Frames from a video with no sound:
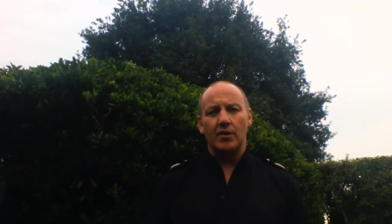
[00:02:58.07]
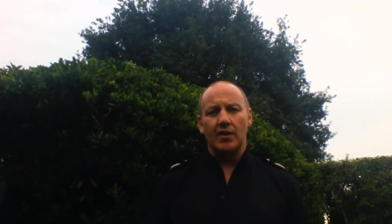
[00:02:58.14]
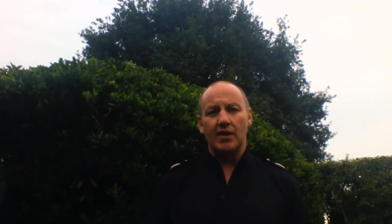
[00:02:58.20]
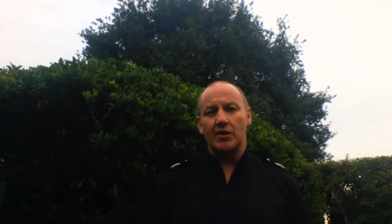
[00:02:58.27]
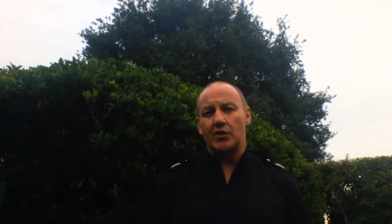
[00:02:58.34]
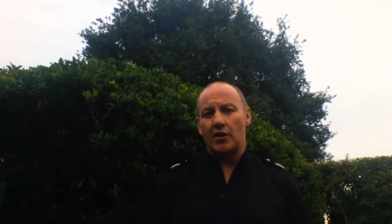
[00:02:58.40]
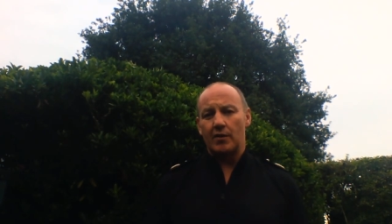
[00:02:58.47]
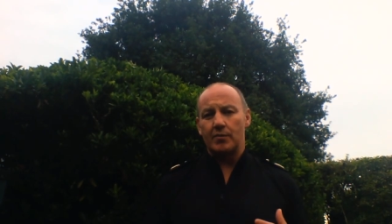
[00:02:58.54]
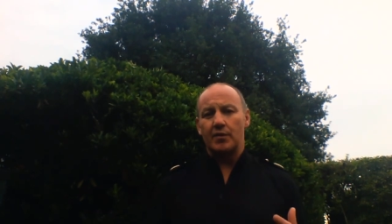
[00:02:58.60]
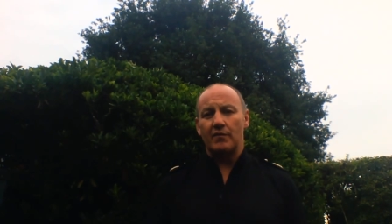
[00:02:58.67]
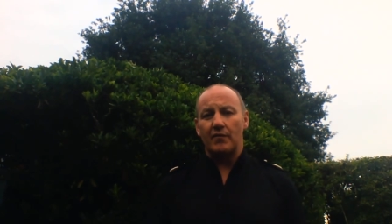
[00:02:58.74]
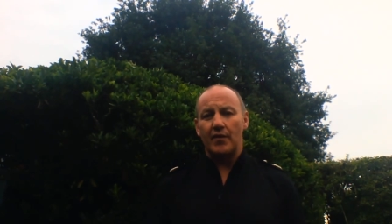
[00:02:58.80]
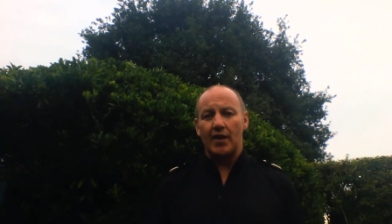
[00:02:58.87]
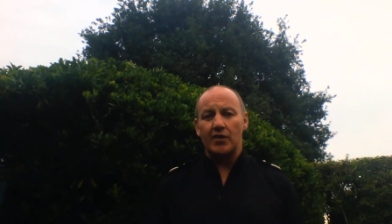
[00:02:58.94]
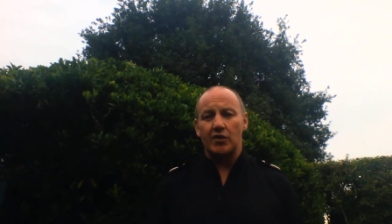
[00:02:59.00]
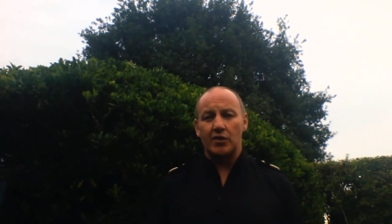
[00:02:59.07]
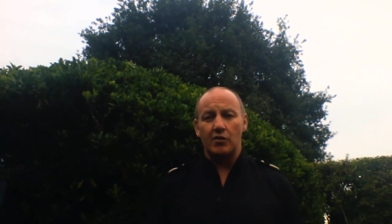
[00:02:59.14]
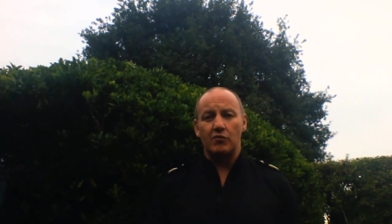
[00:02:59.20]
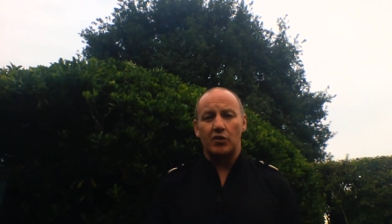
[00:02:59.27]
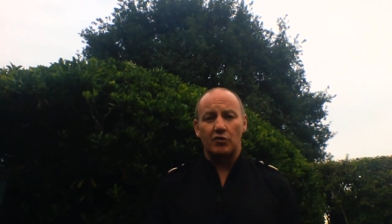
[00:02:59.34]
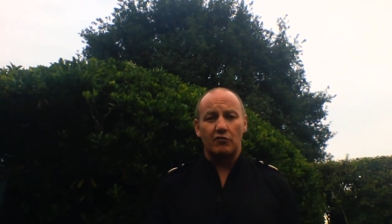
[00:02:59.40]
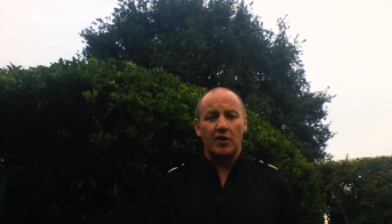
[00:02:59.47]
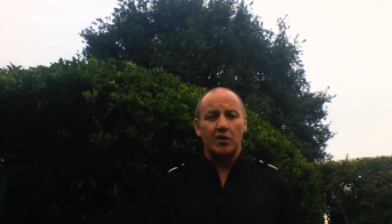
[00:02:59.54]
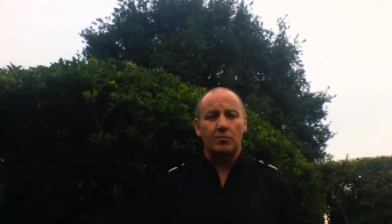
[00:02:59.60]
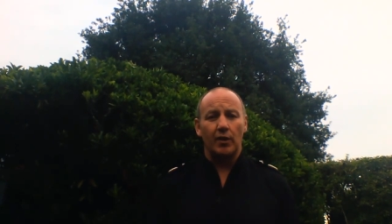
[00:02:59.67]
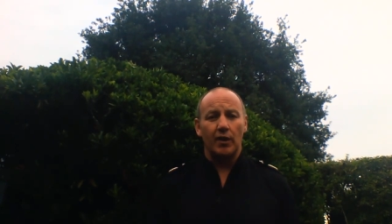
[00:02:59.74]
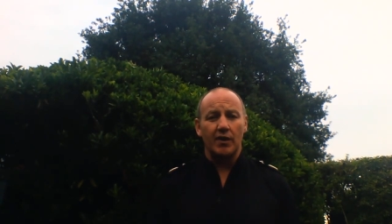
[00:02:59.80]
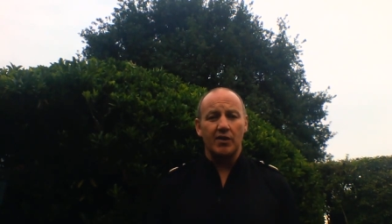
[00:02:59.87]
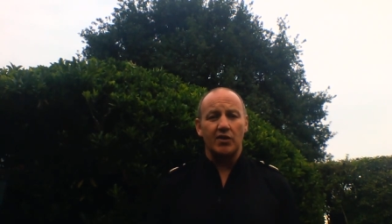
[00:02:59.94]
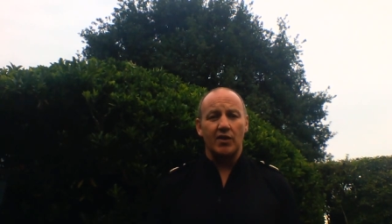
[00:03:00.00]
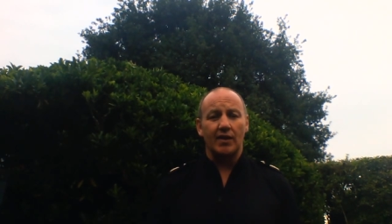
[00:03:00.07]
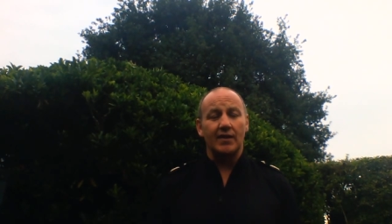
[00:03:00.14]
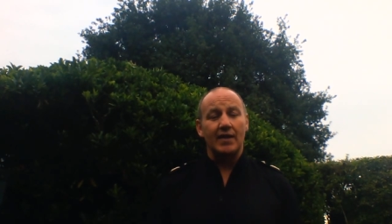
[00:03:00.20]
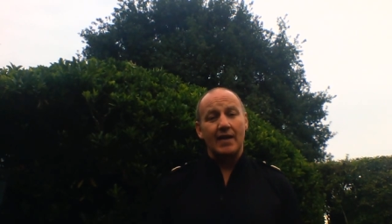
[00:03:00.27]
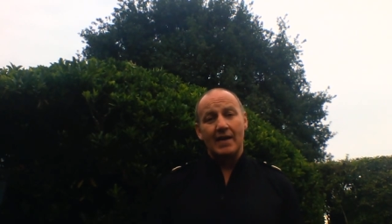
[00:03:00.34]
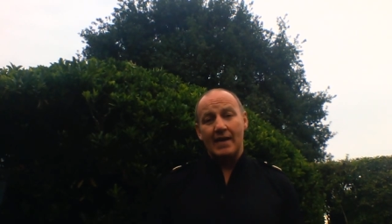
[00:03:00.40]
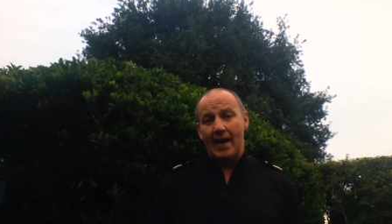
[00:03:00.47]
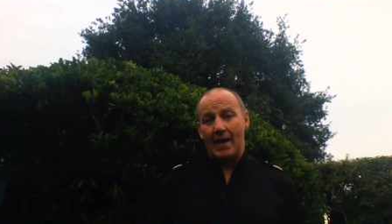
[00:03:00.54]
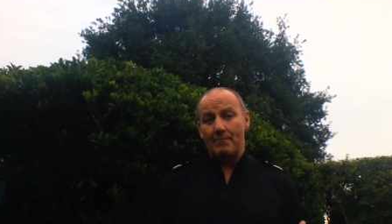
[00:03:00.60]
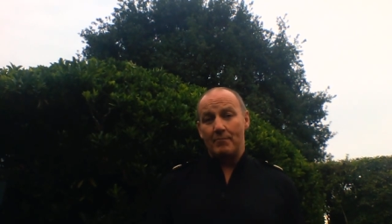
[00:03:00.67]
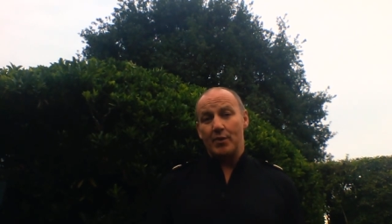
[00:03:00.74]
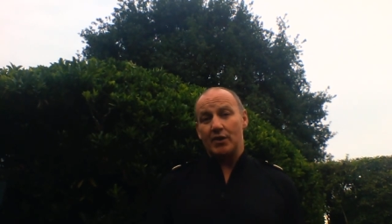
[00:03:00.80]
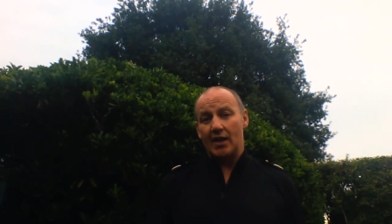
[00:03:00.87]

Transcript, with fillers: But these types of events do stretch policing, and